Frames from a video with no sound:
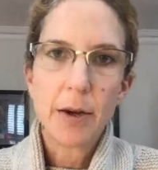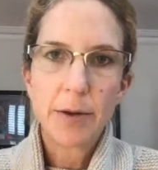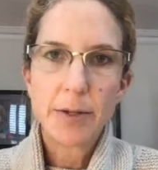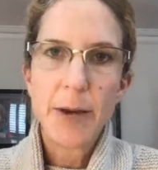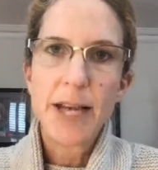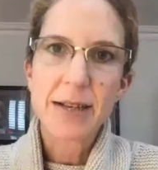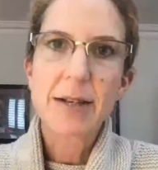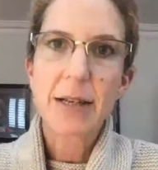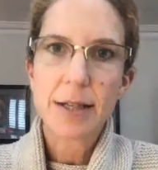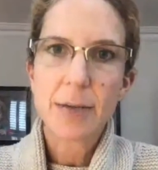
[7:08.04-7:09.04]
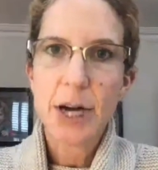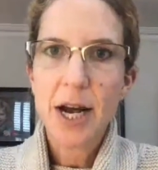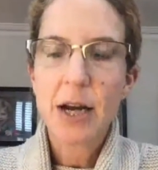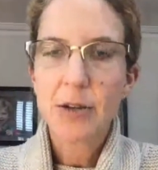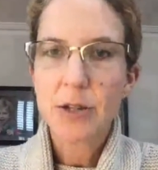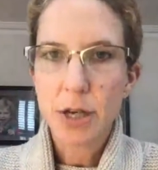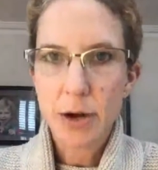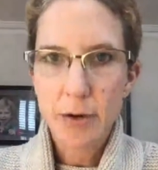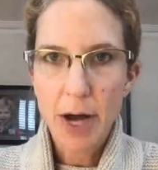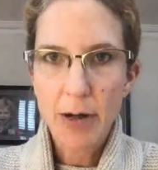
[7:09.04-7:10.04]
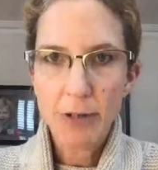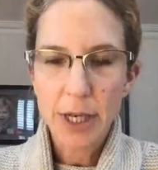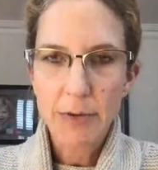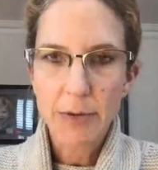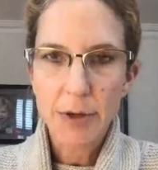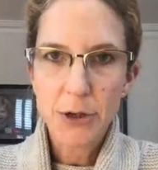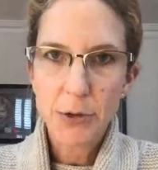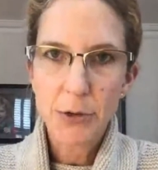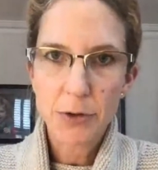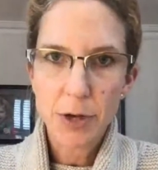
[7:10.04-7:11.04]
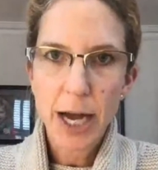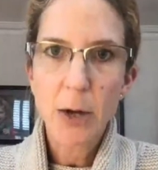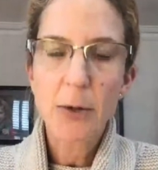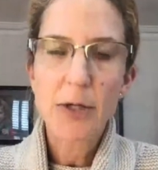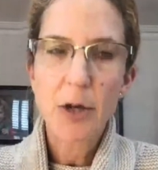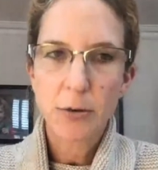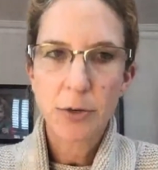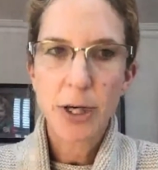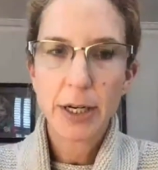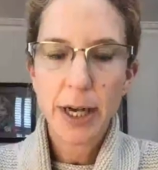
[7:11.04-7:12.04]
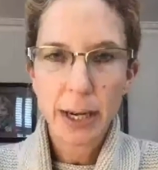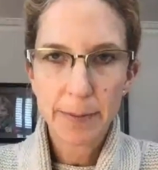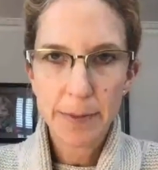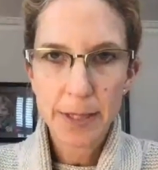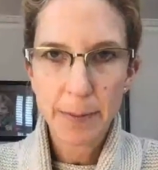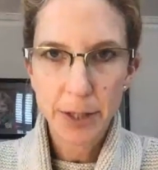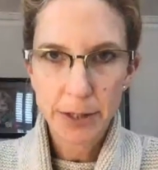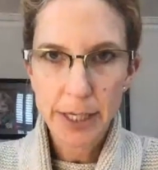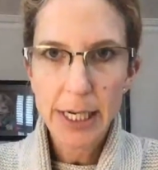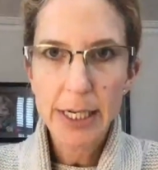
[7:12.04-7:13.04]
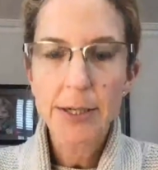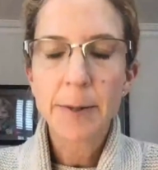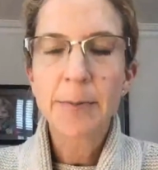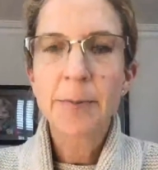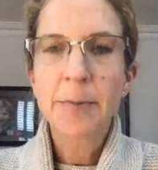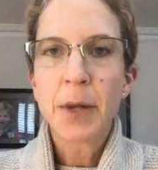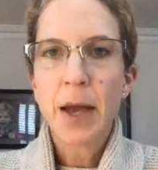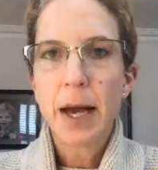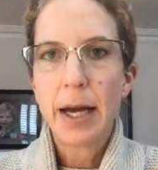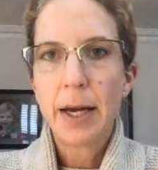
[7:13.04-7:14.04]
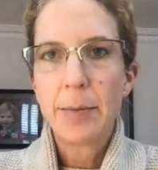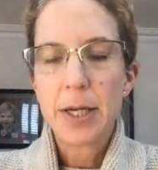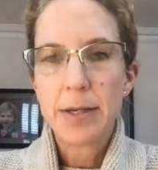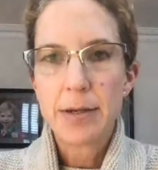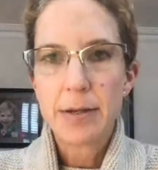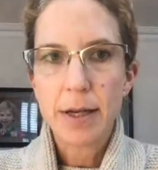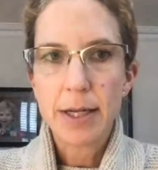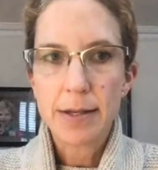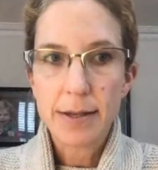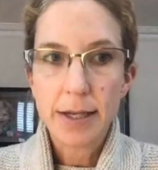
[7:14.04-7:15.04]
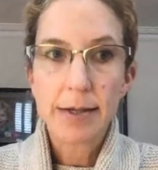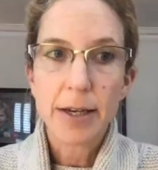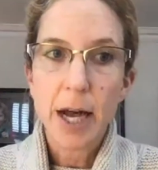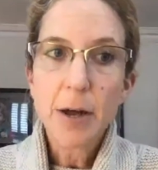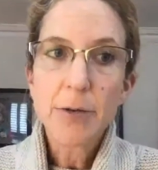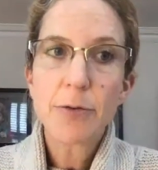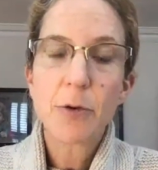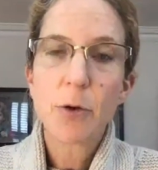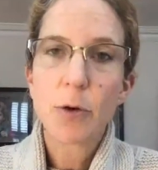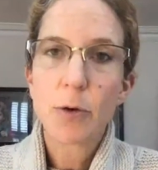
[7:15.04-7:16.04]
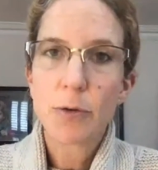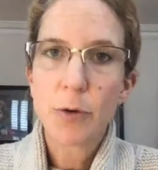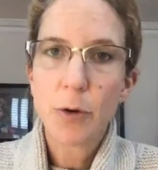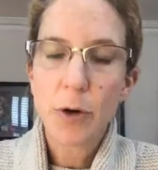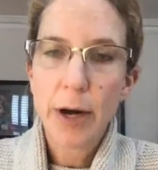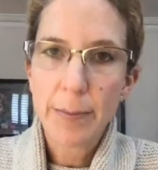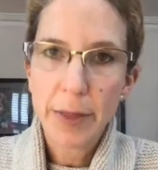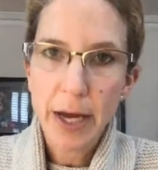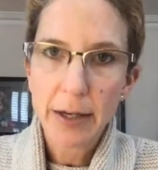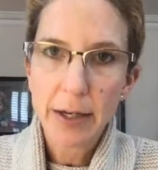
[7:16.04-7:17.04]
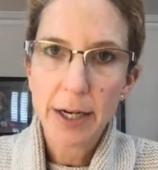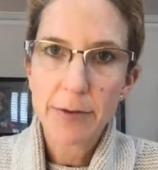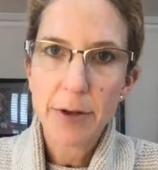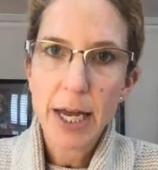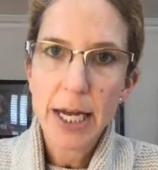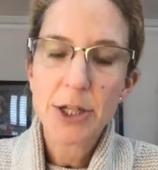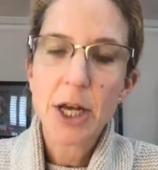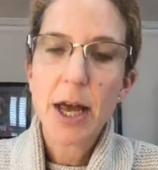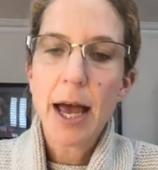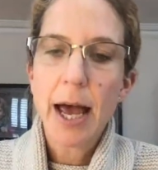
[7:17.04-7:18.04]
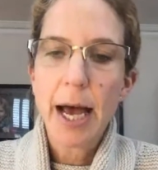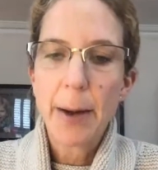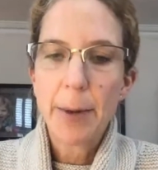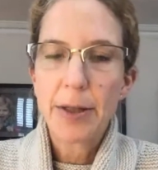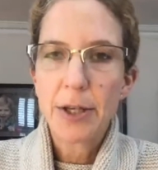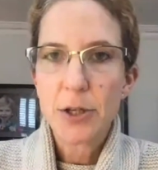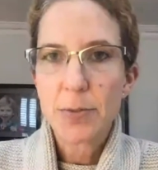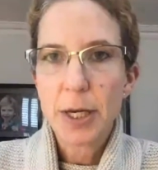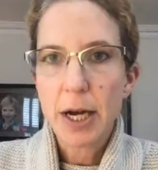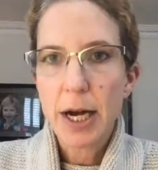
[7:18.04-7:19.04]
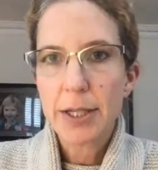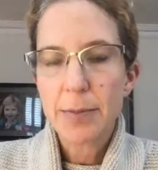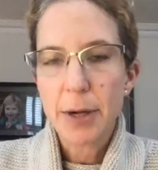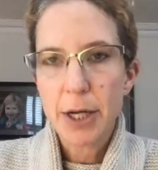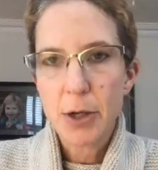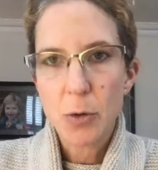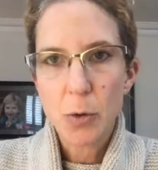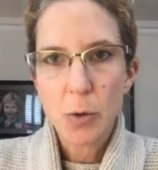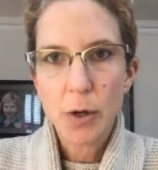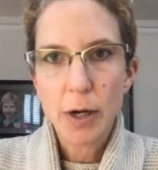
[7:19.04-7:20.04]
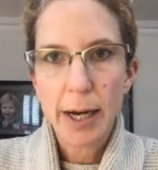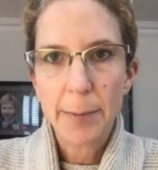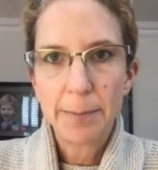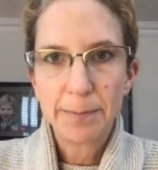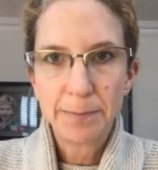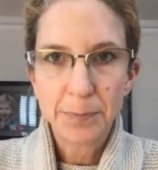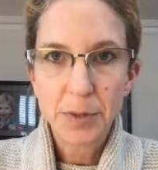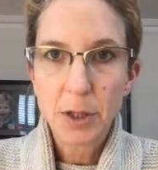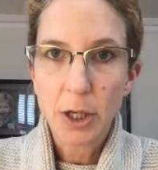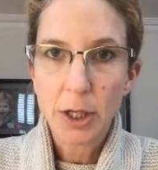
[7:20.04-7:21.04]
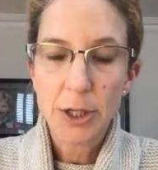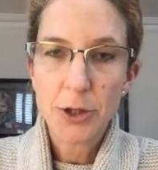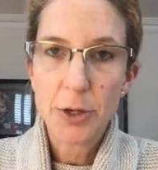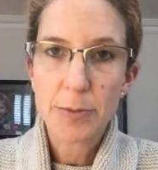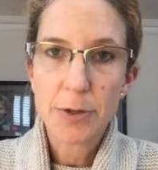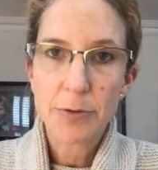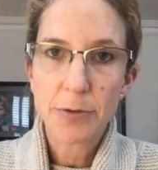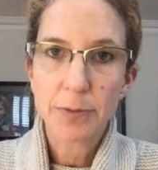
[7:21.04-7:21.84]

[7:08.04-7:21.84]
spread out around every 2 or 3 hours, offering something to eat, is enough for that kind of age, and then just be guided by your toddler in terms of